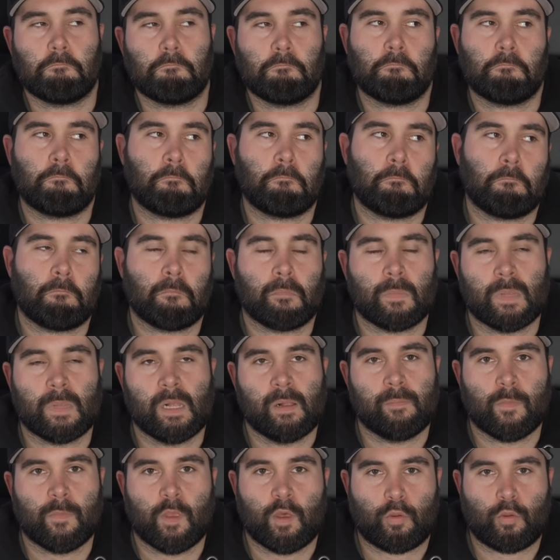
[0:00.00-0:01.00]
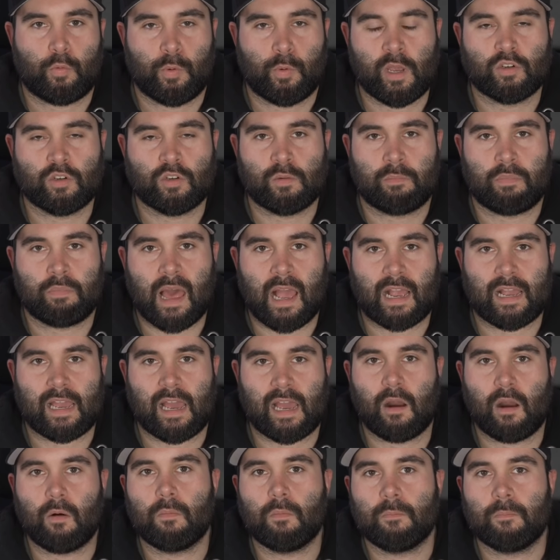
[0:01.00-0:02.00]
300
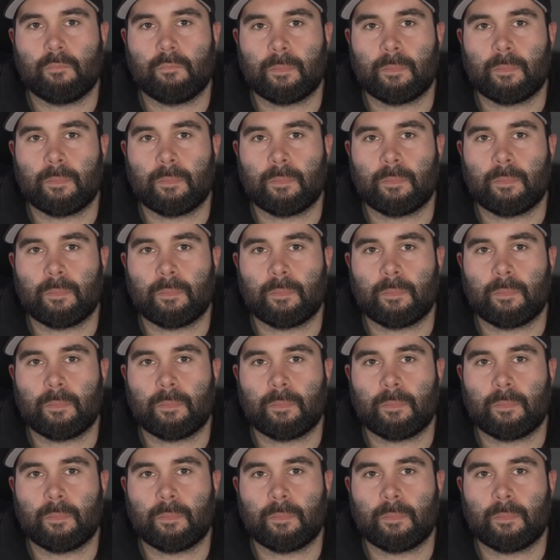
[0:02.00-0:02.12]
blackout.